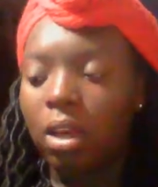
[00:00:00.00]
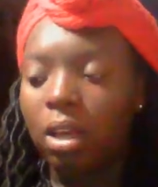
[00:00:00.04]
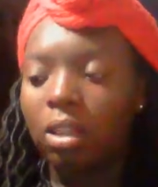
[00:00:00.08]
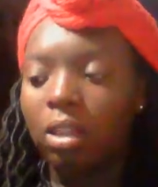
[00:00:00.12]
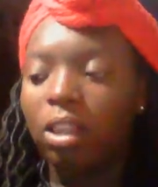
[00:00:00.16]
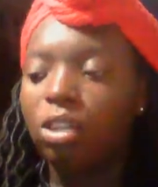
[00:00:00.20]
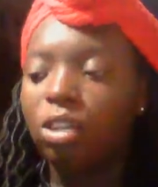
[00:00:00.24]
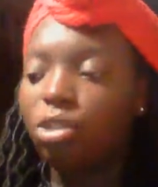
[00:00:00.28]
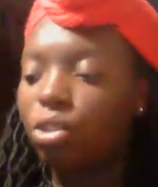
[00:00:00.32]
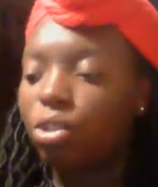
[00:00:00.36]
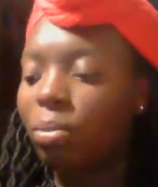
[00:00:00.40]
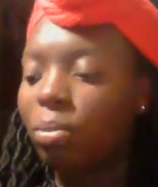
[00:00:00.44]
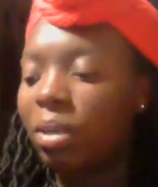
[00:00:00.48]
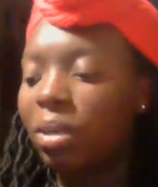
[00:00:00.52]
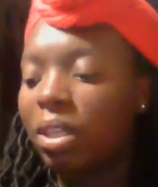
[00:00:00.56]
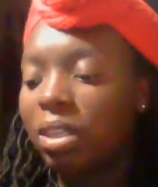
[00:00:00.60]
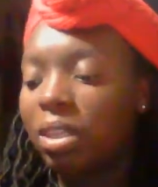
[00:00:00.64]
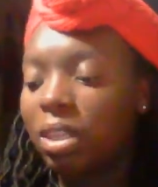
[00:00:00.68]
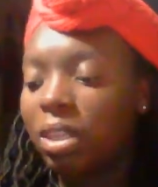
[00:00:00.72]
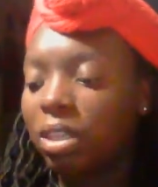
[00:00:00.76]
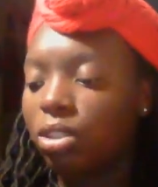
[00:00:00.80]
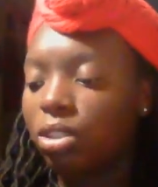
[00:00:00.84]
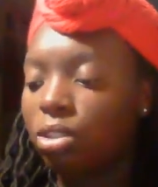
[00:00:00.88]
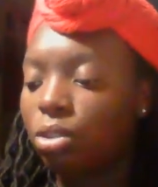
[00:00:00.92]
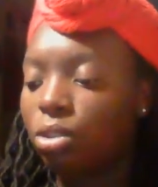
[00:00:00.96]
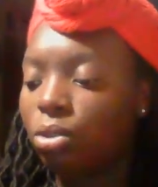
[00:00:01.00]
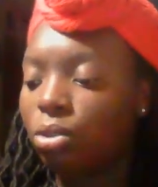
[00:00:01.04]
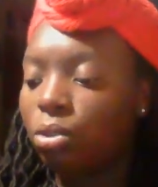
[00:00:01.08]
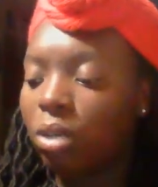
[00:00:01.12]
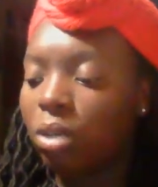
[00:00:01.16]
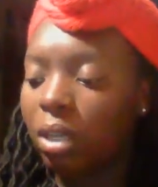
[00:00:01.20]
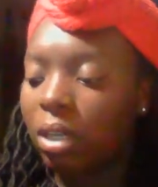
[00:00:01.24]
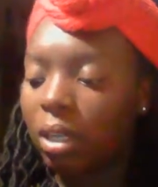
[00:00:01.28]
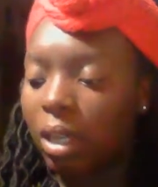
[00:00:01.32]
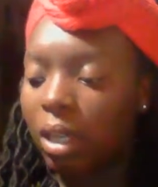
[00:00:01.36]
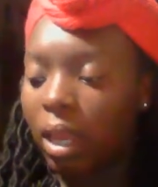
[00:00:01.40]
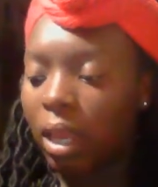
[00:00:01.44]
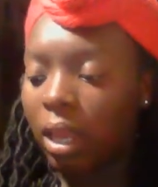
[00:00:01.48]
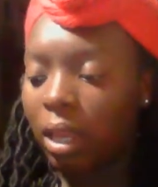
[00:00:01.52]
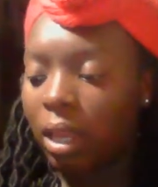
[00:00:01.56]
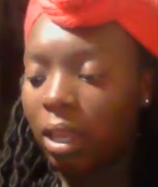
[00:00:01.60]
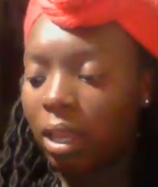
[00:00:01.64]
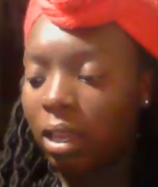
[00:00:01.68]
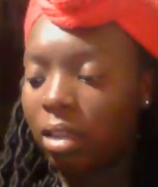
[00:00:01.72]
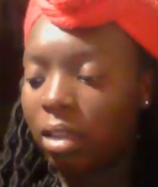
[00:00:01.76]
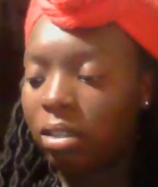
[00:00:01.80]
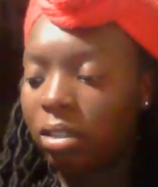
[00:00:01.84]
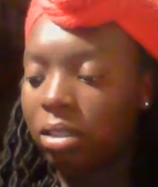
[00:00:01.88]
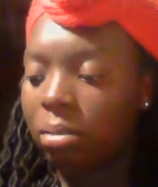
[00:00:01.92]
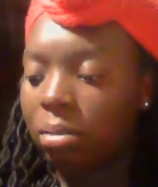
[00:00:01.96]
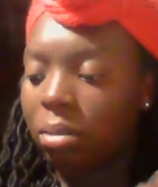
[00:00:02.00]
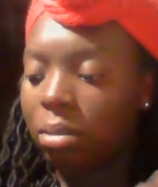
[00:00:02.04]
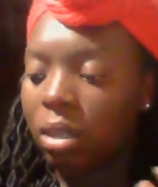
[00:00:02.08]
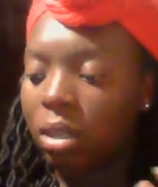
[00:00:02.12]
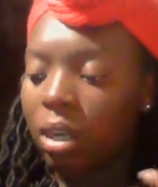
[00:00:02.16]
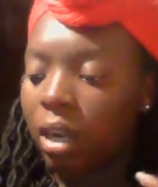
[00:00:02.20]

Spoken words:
There's so many things to do in a day, and something